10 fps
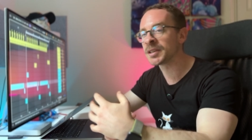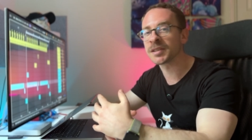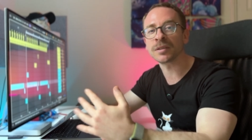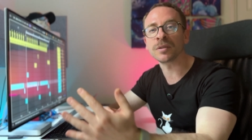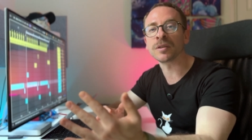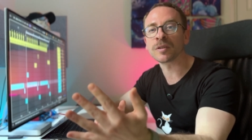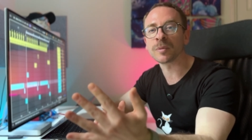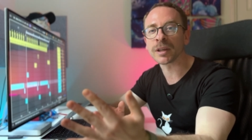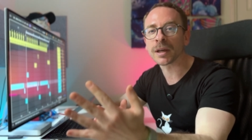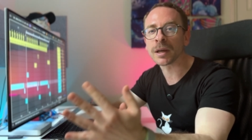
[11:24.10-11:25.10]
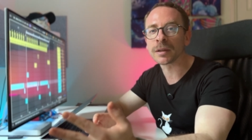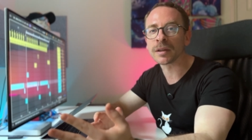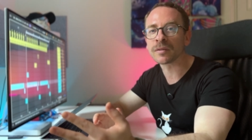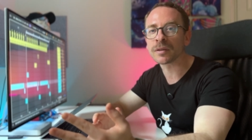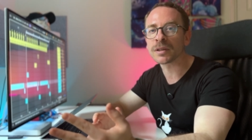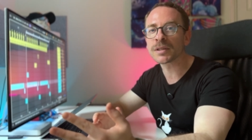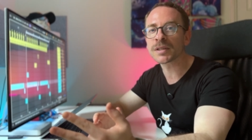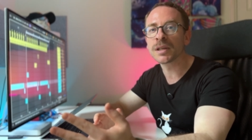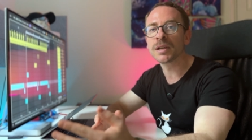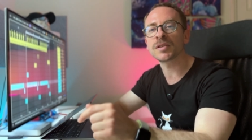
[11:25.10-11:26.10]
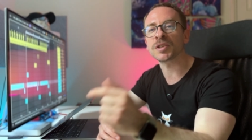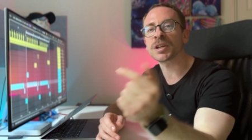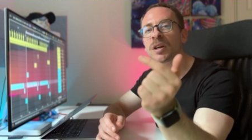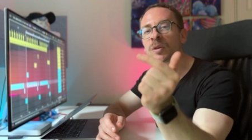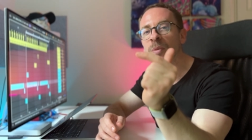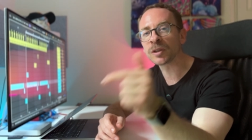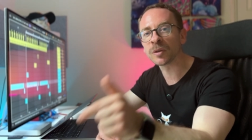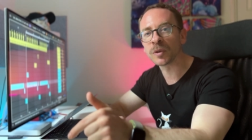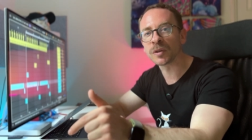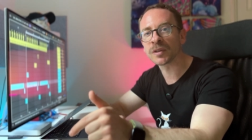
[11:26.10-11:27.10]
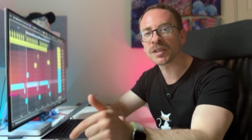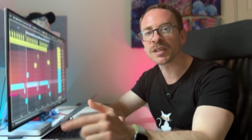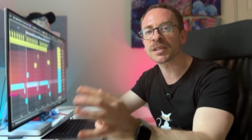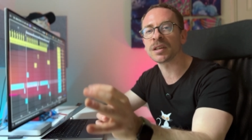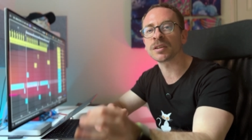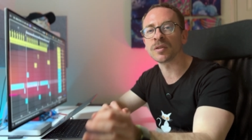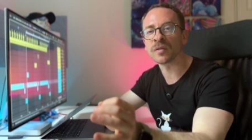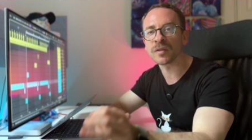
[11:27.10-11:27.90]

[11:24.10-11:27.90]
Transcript: isn't going to make any difference. So check out my community, Stuck to